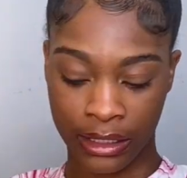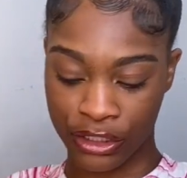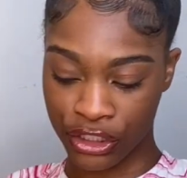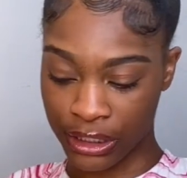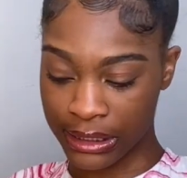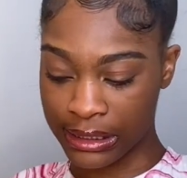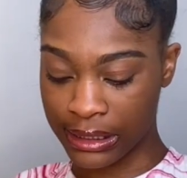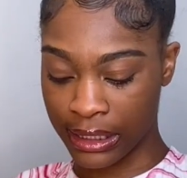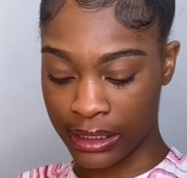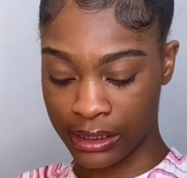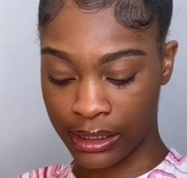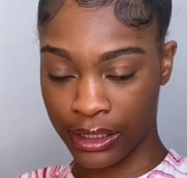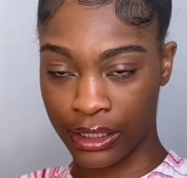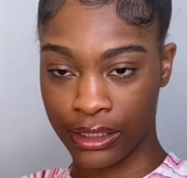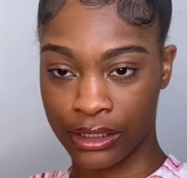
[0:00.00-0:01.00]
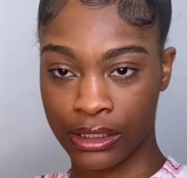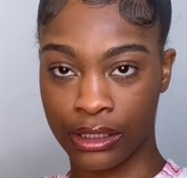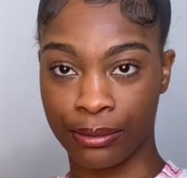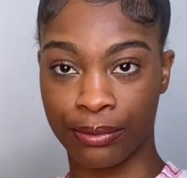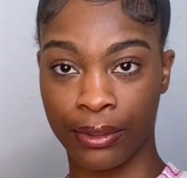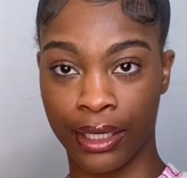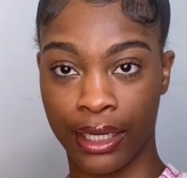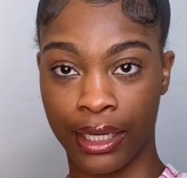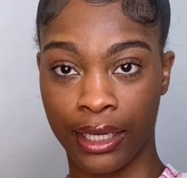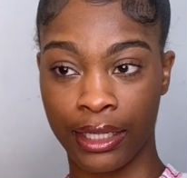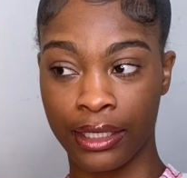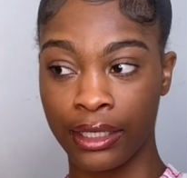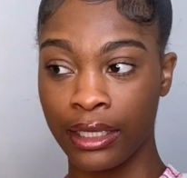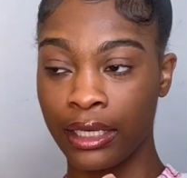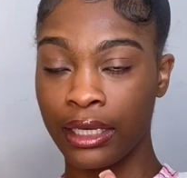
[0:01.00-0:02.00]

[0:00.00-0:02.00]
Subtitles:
It's just easier to braid.